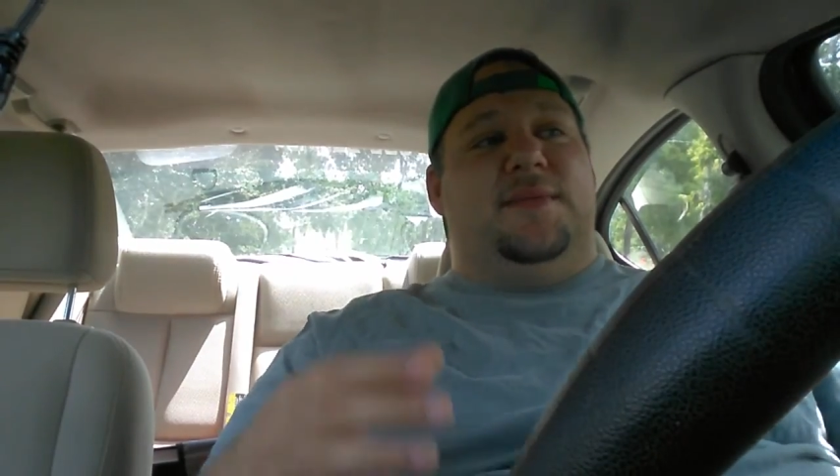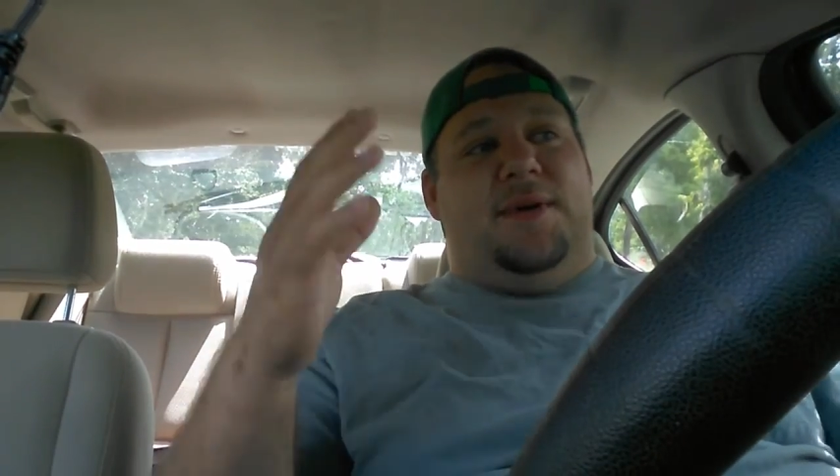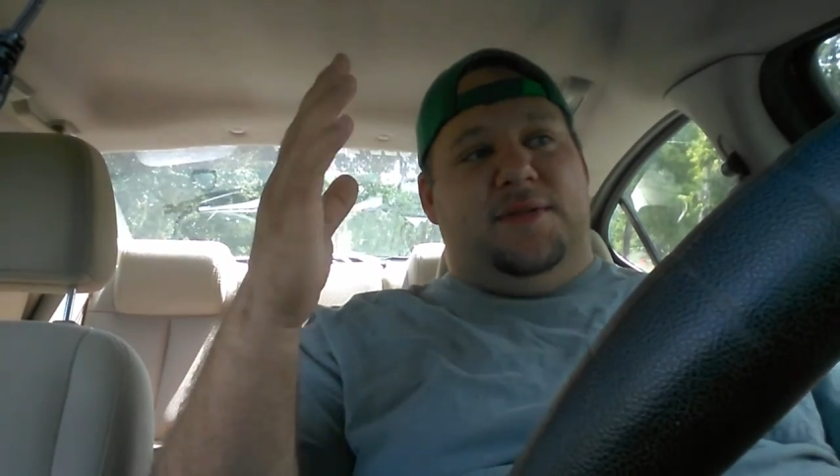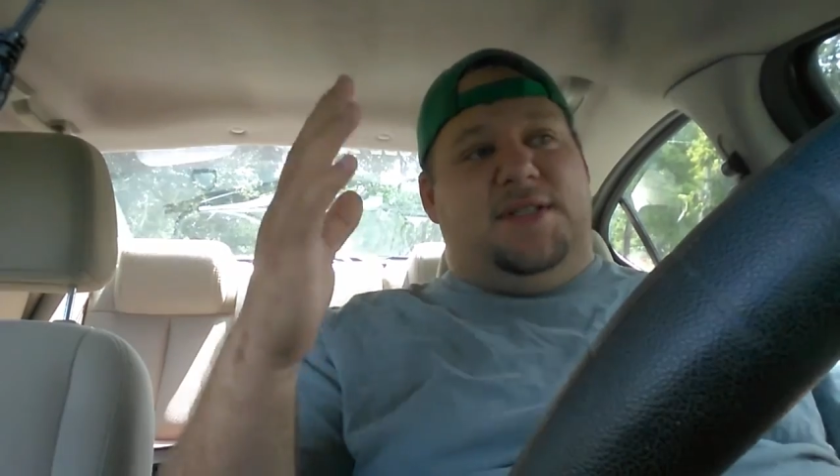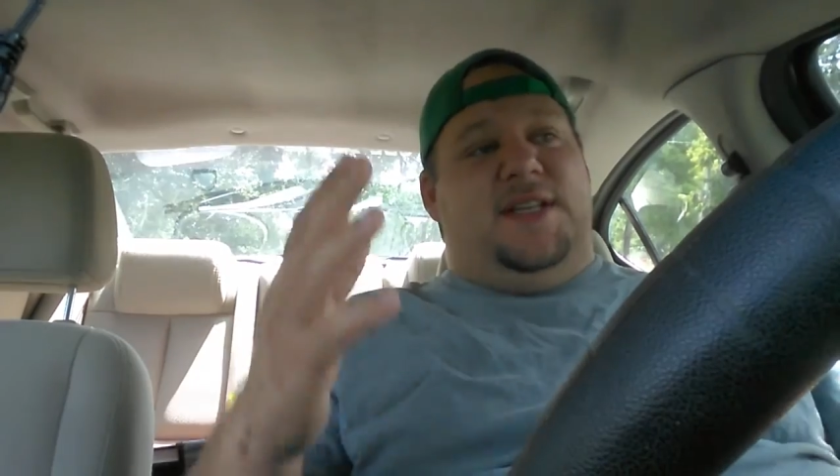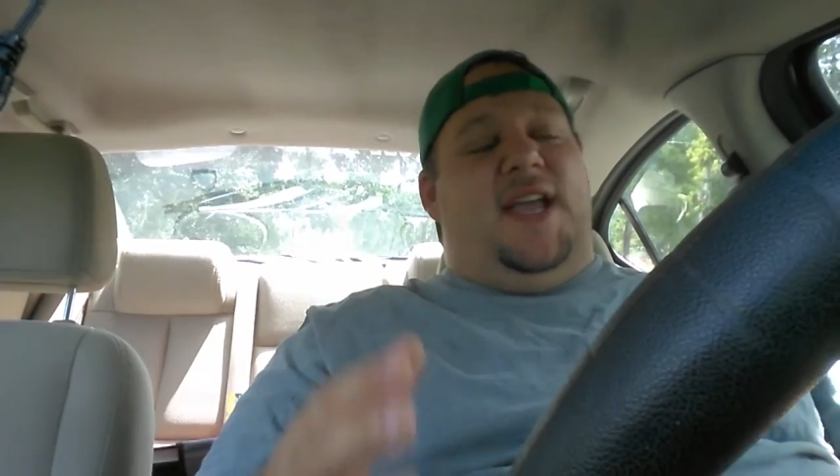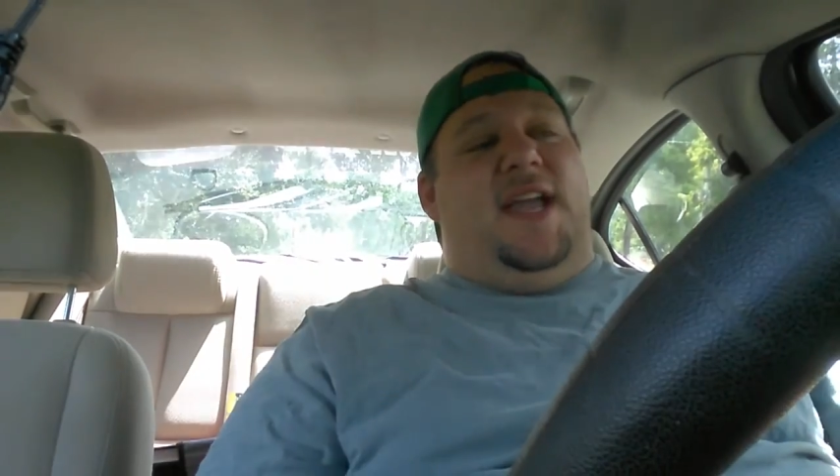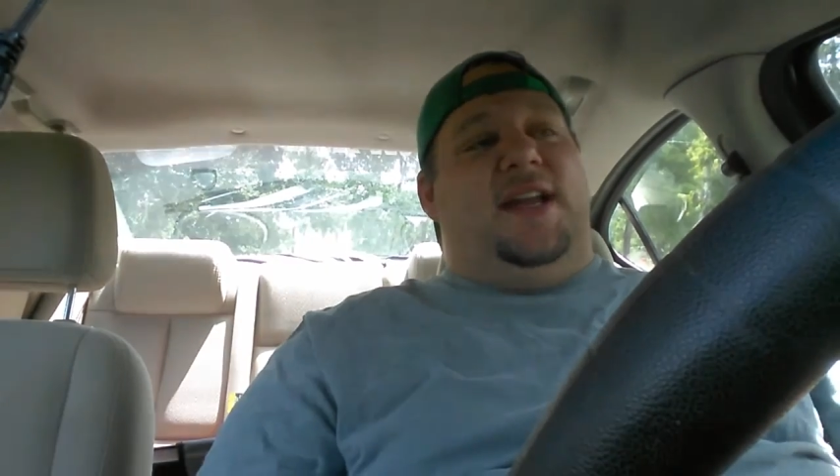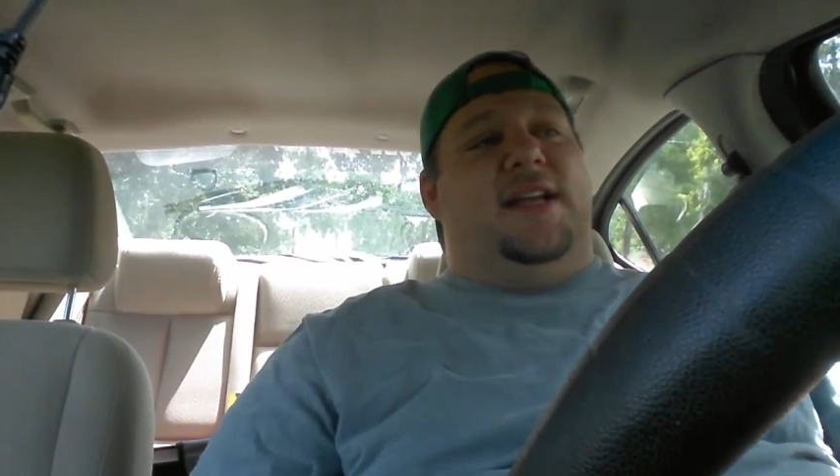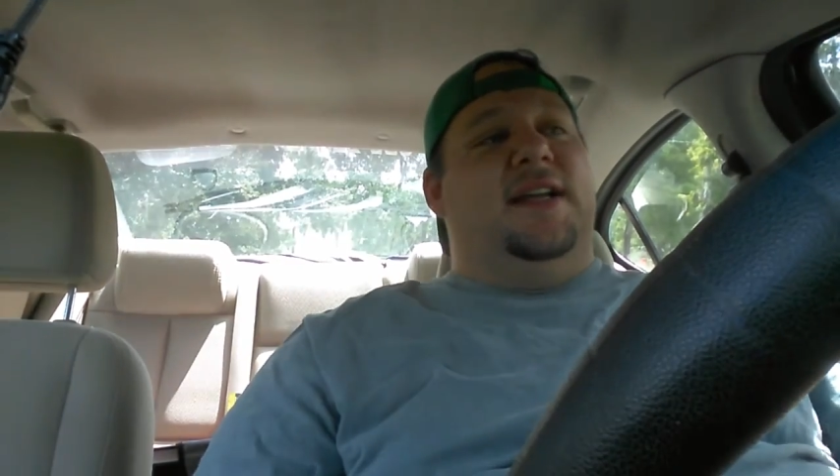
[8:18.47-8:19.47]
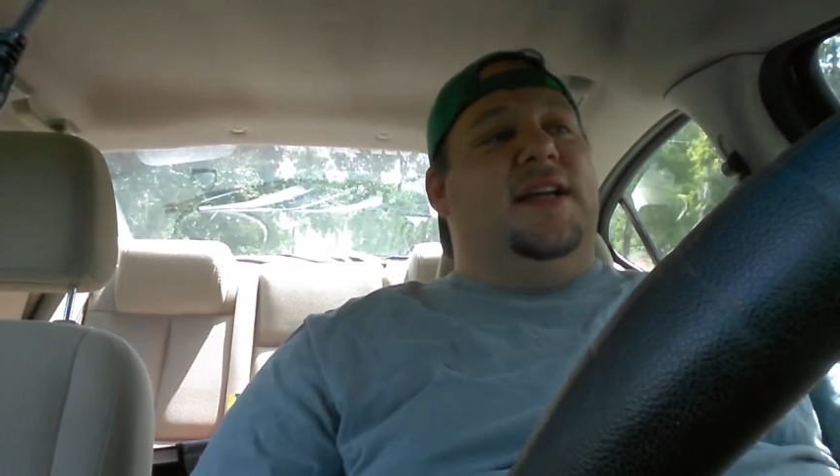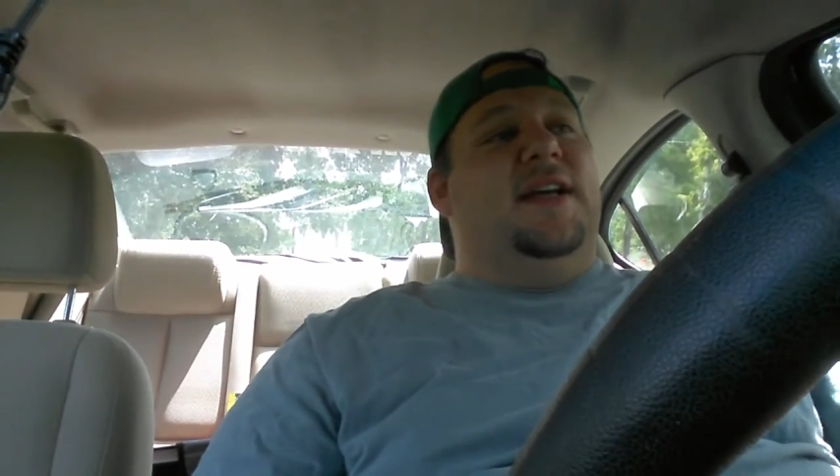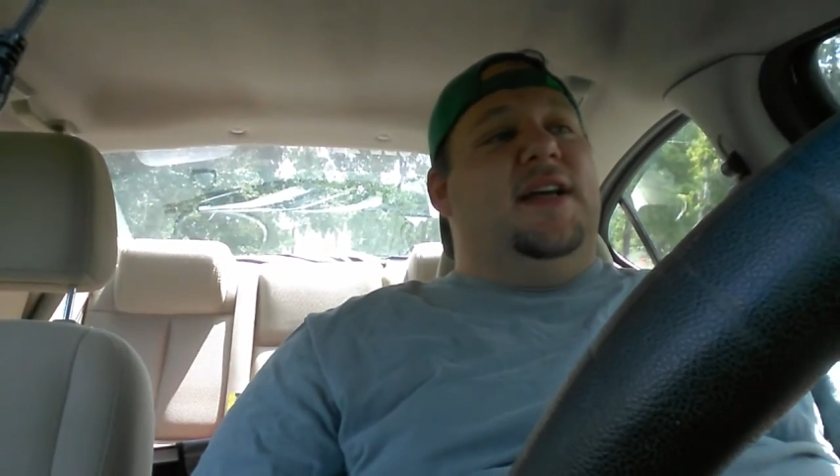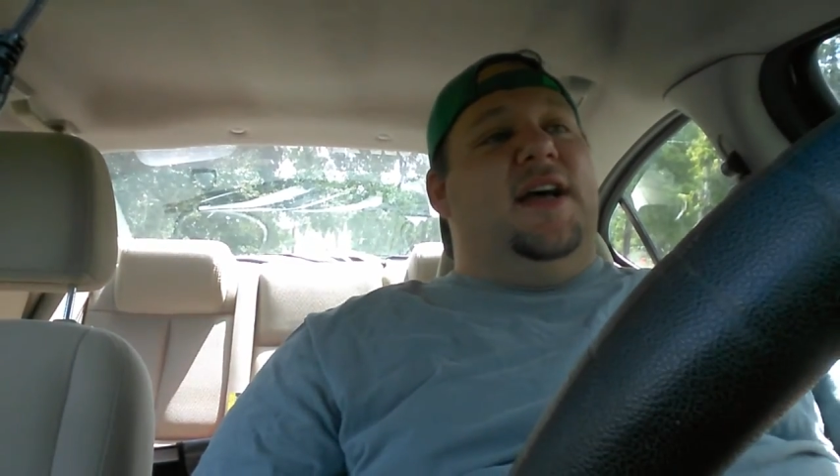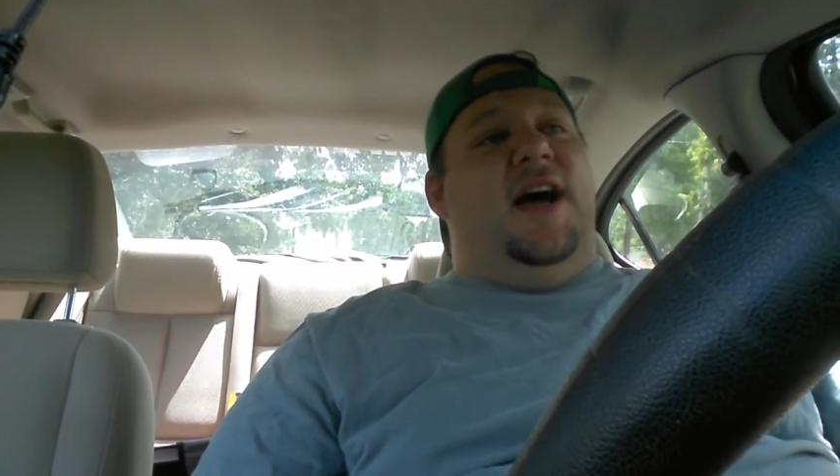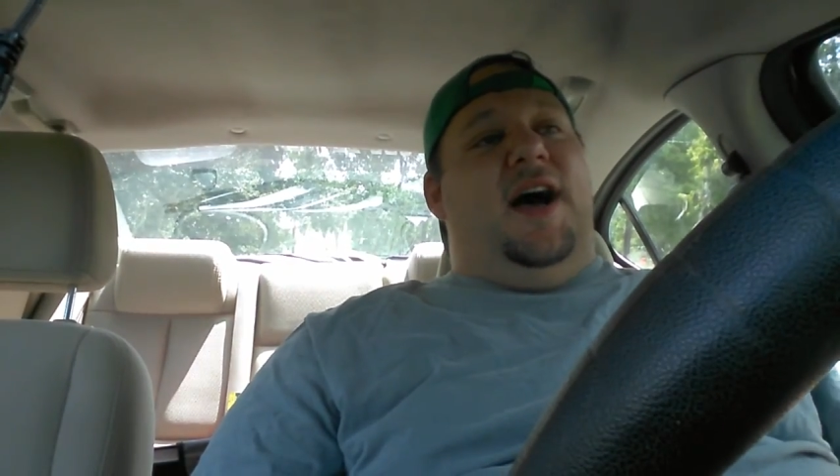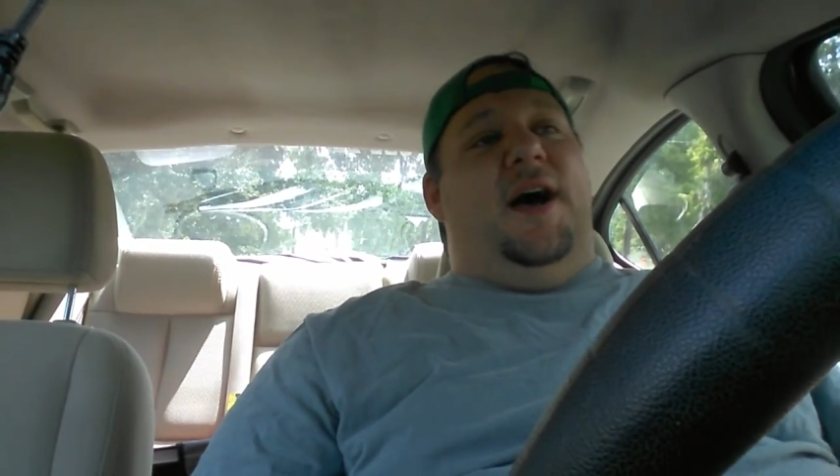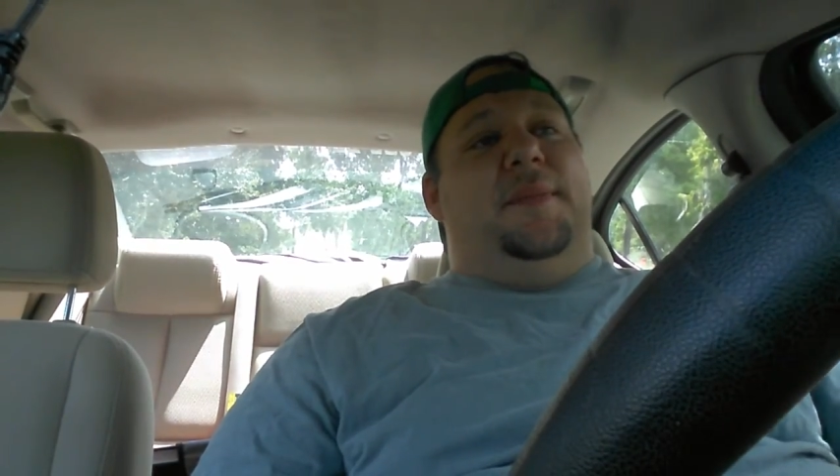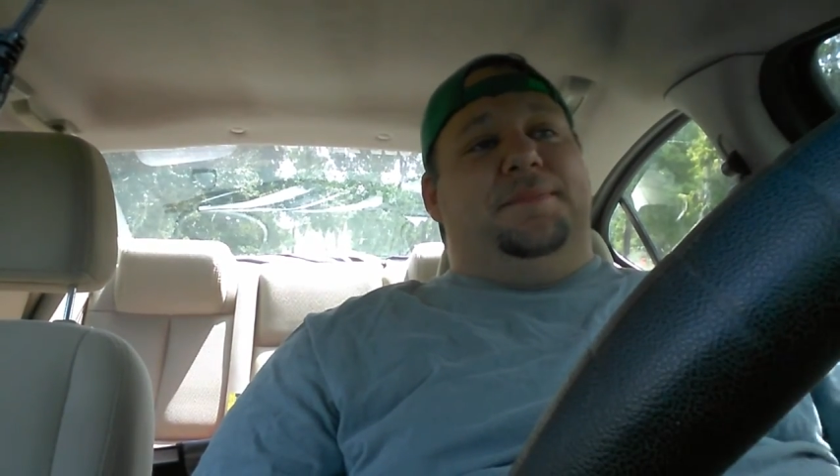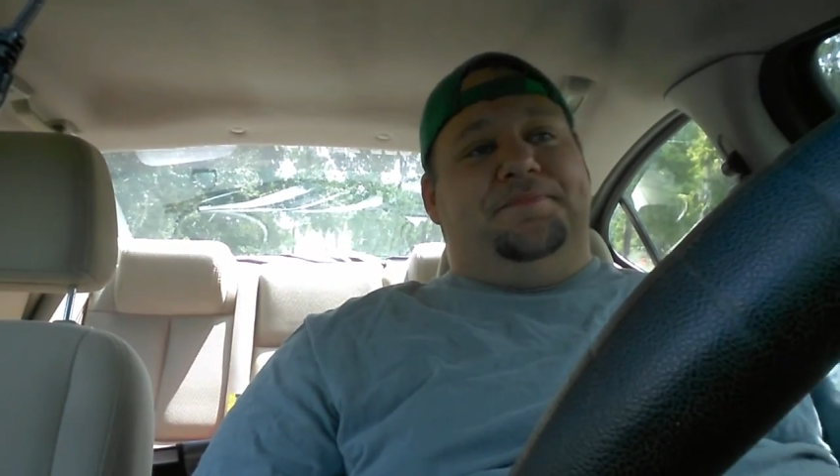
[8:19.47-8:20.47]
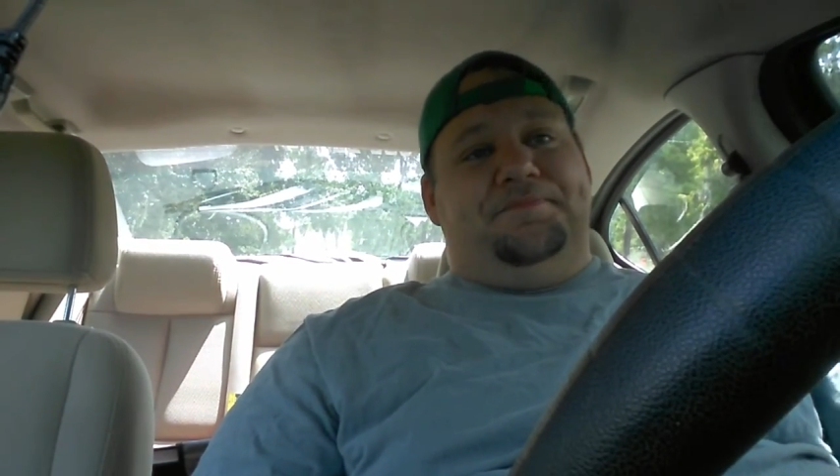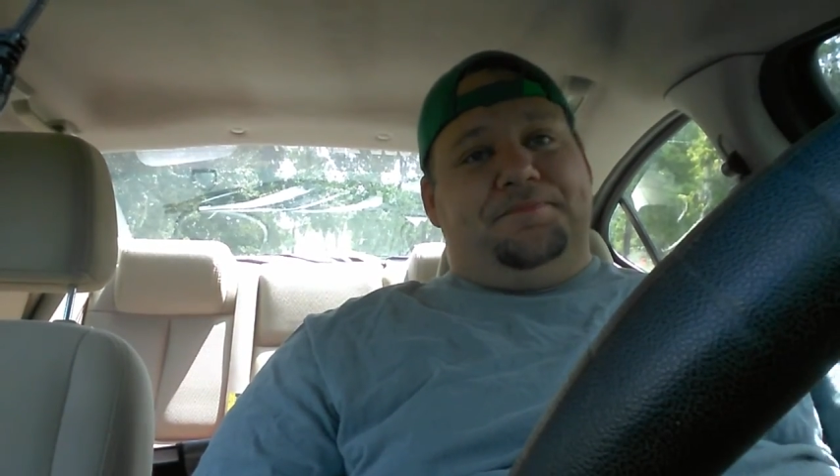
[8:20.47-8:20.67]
opposed to gaining. Um,